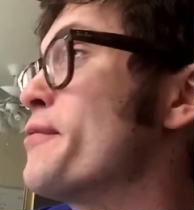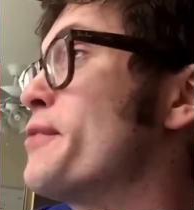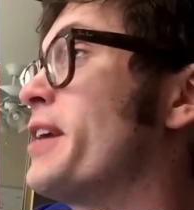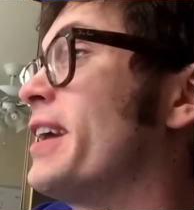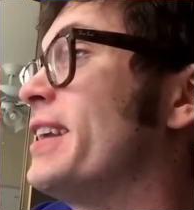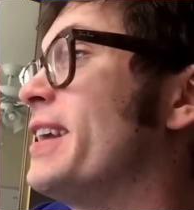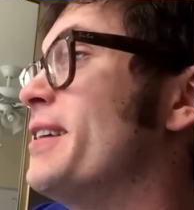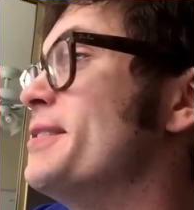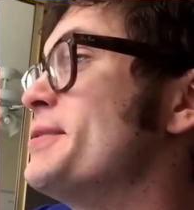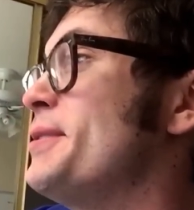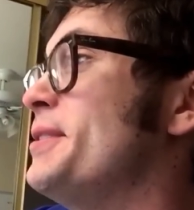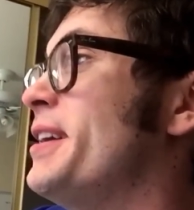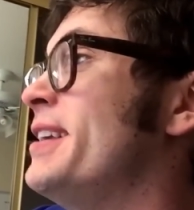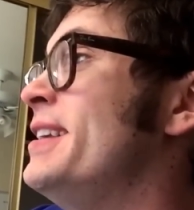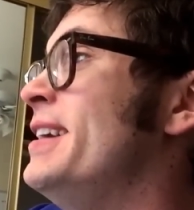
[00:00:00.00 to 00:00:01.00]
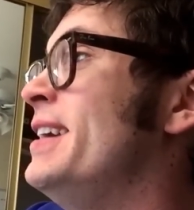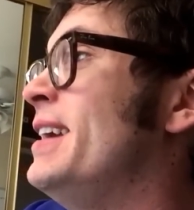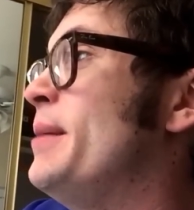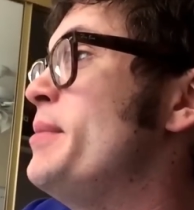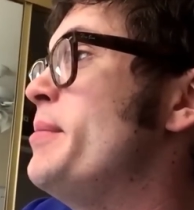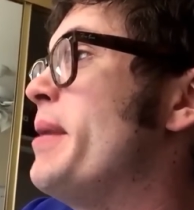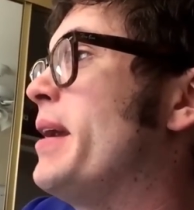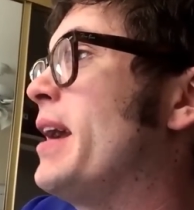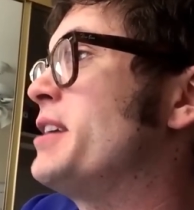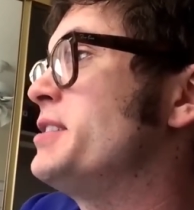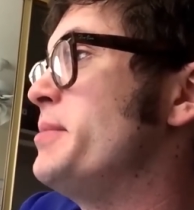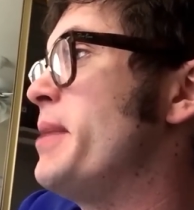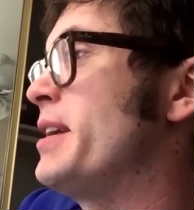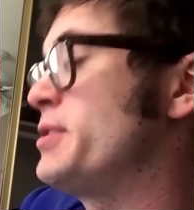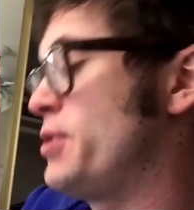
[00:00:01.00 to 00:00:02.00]
freaking goes. Hold on. Let me actually
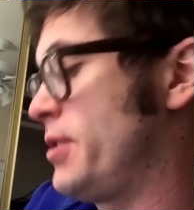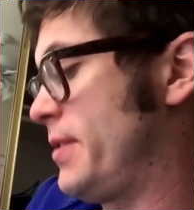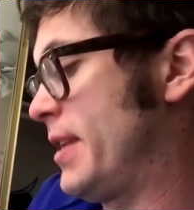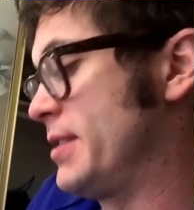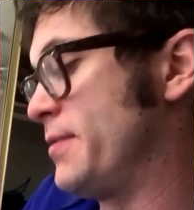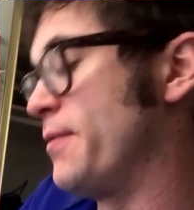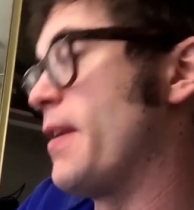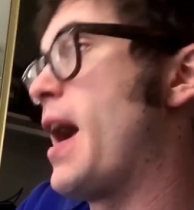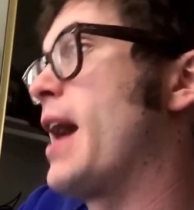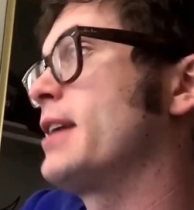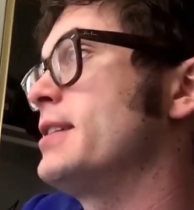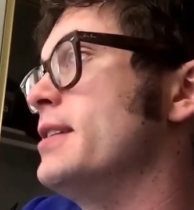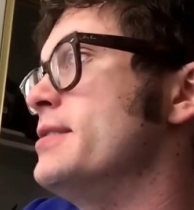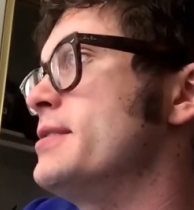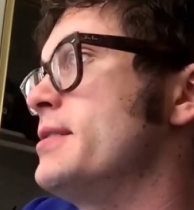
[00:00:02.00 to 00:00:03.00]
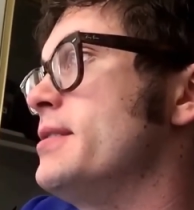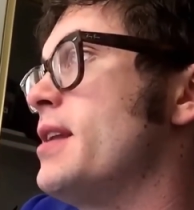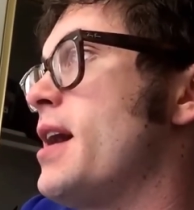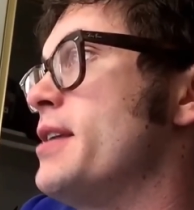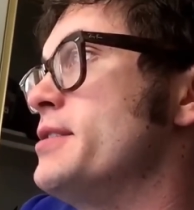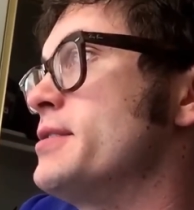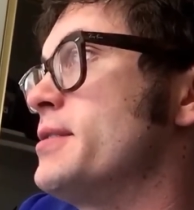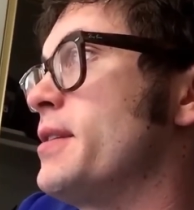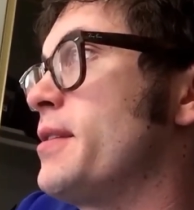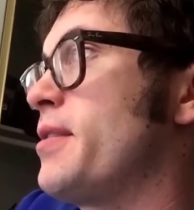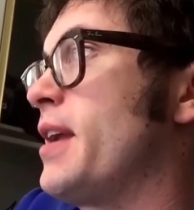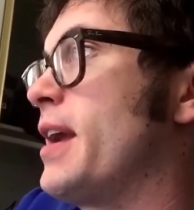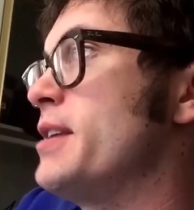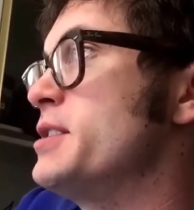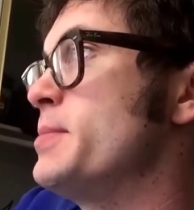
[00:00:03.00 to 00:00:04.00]
make sure that's a fact and not just a
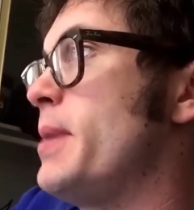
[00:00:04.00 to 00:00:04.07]
thing I just